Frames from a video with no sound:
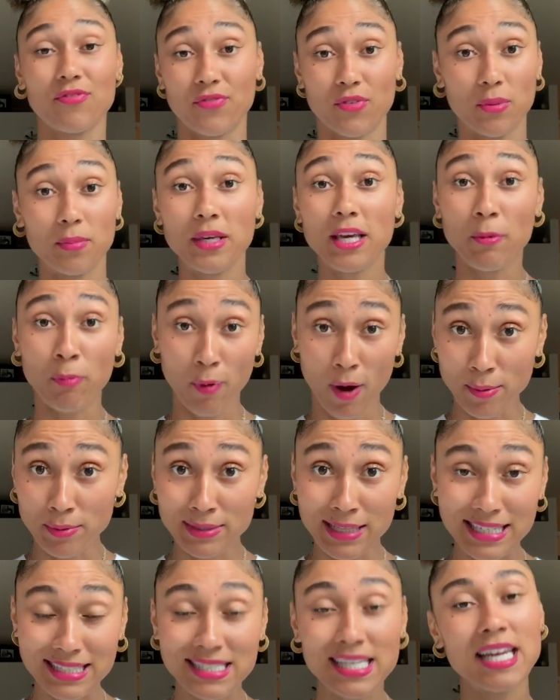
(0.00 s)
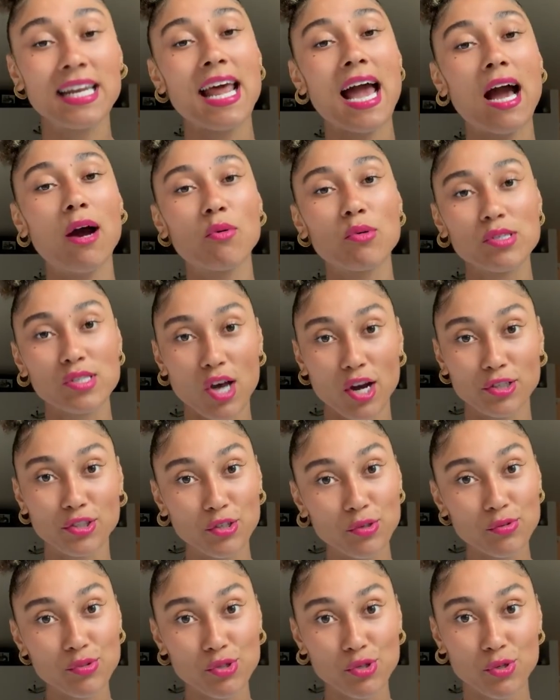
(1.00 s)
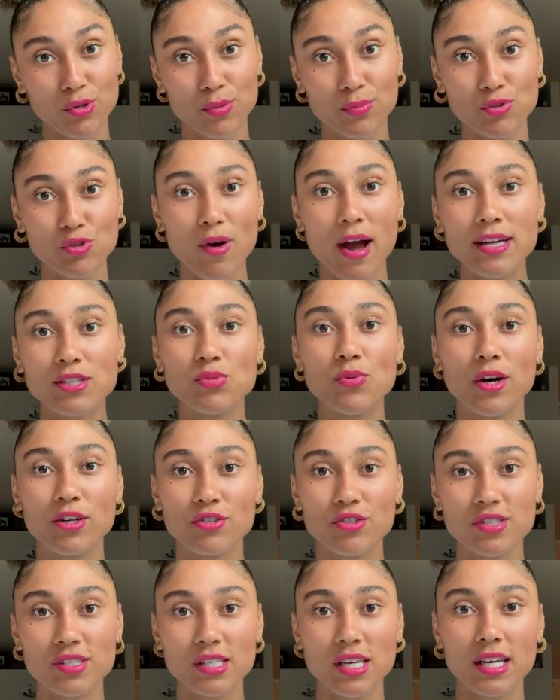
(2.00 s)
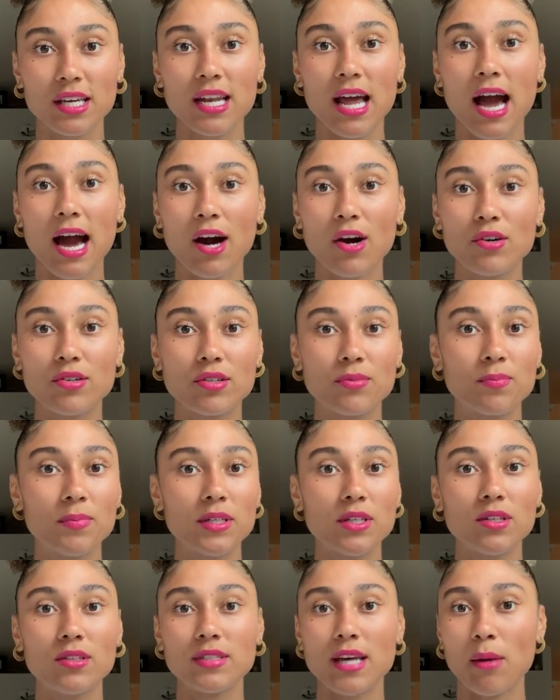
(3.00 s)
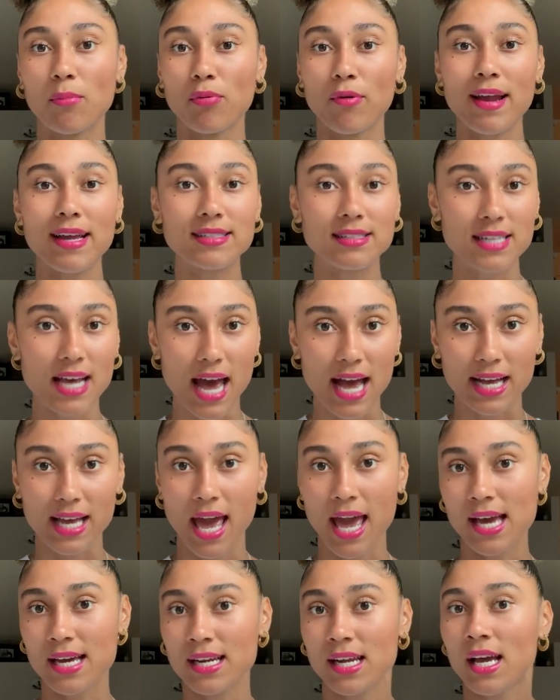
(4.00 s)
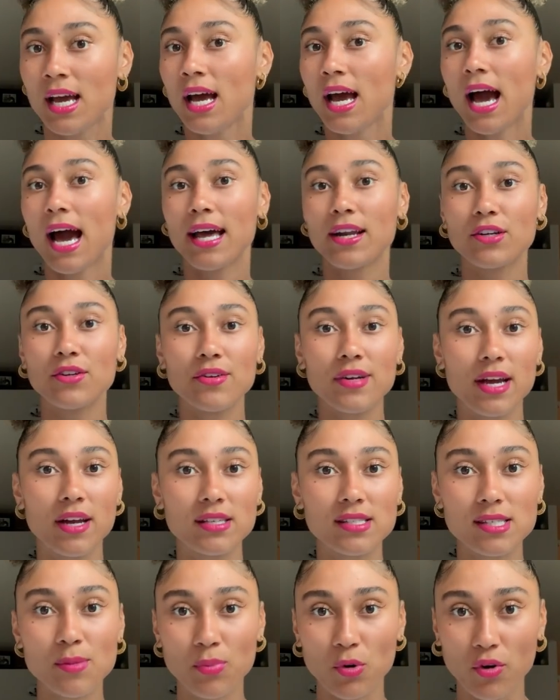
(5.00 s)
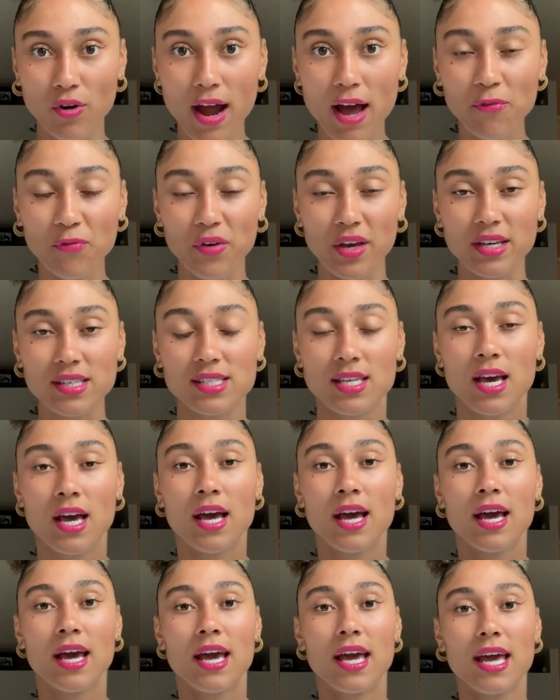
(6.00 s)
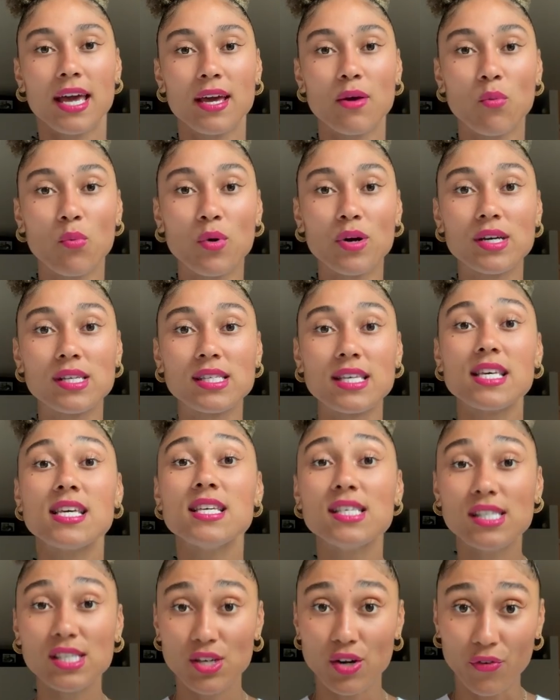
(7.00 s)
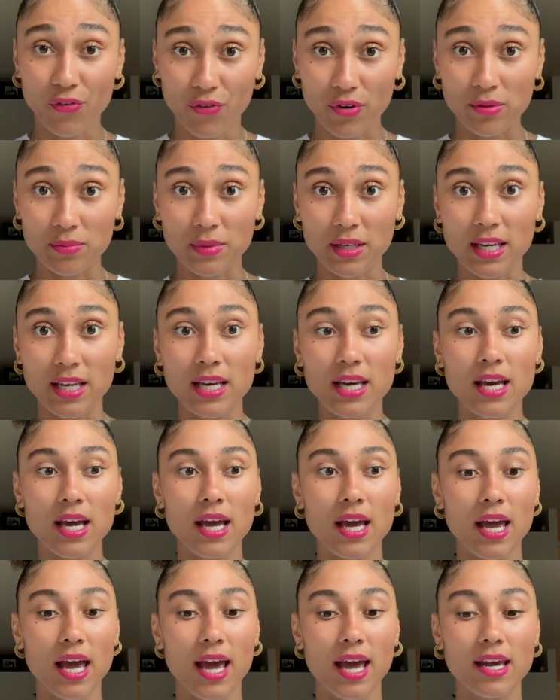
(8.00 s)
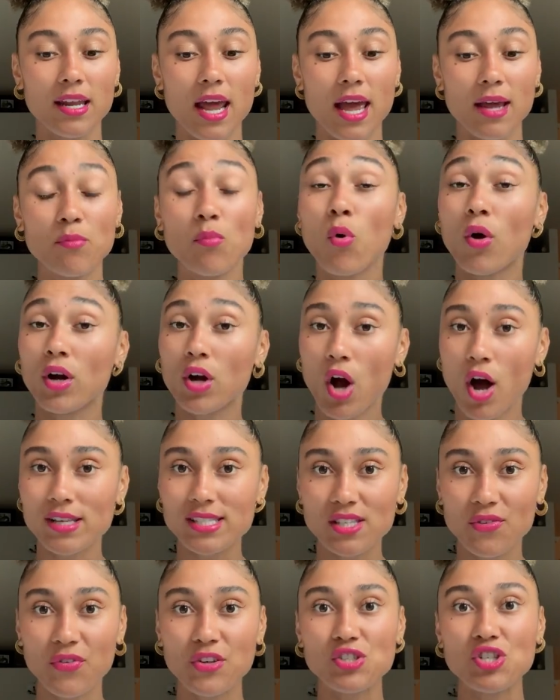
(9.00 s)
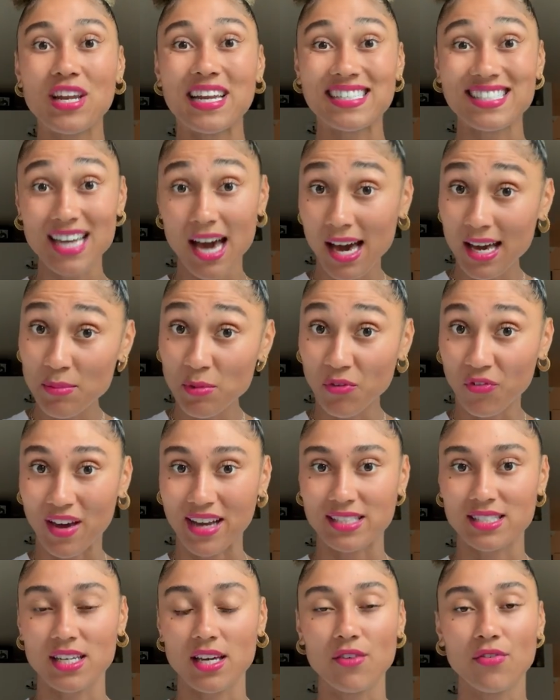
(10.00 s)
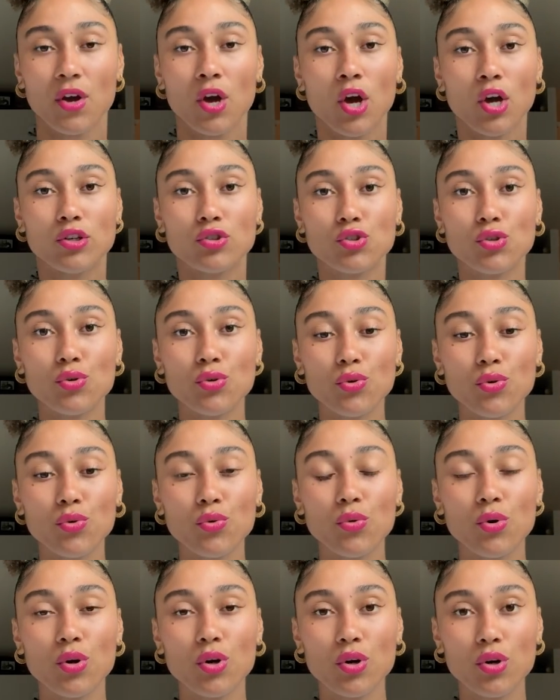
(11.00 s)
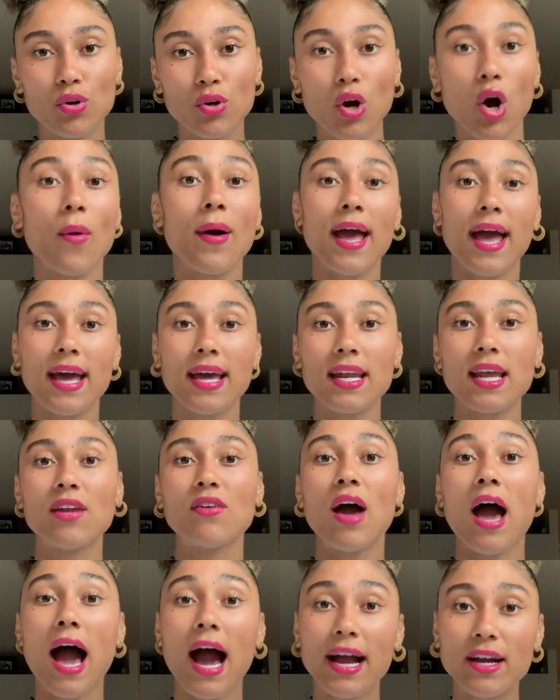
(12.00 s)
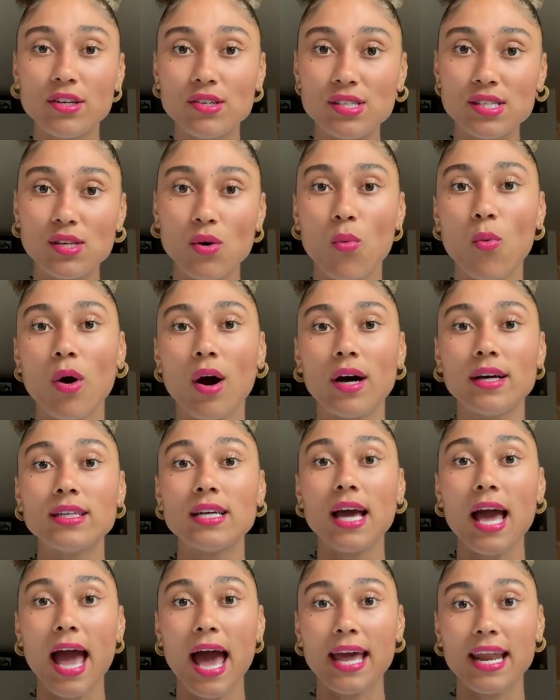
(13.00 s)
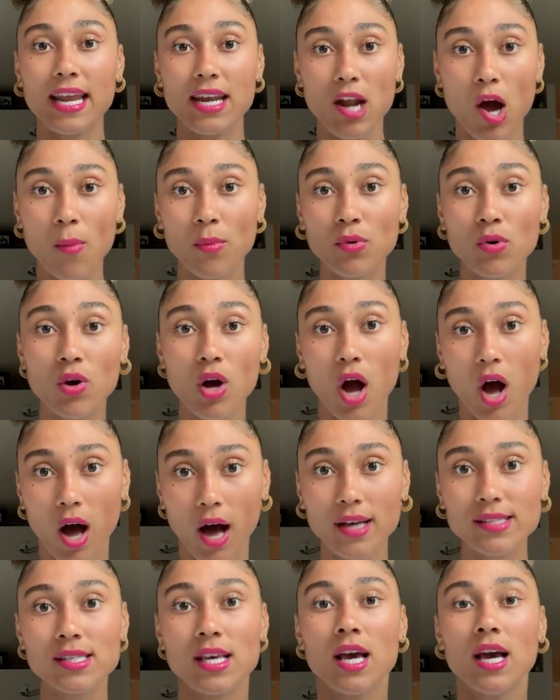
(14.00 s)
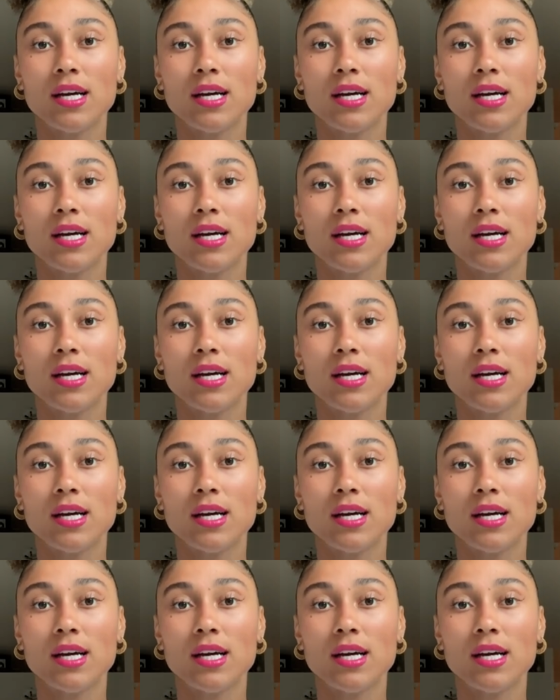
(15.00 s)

for me, probably like 10 hours on YouTube trying to understand how to build a brand deck and how to create simple graphics, it was easier for me and more cost efficient and time effective to go ahead and hire someone at a nominal cost